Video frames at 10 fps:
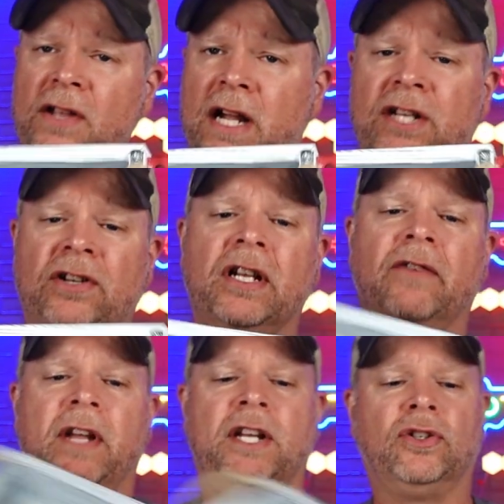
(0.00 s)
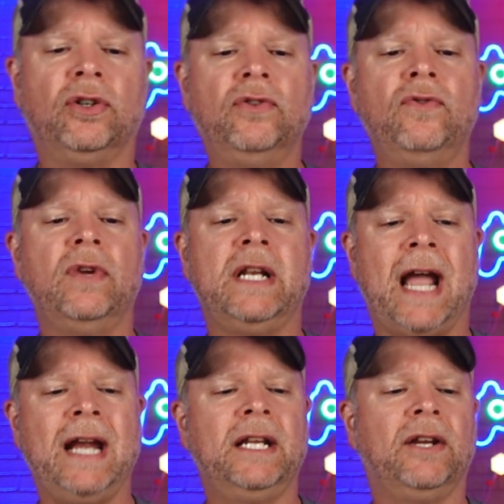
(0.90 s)
You got yourself a true
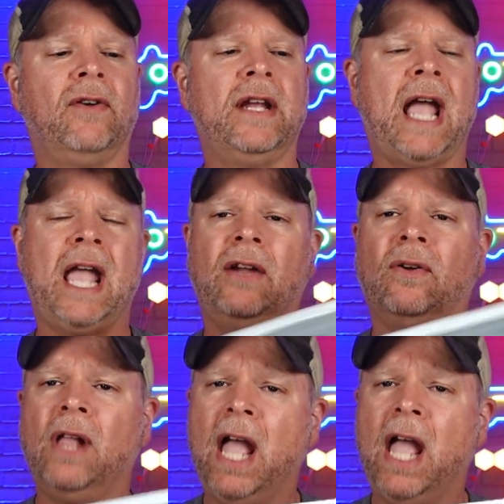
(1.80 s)
90 degree angle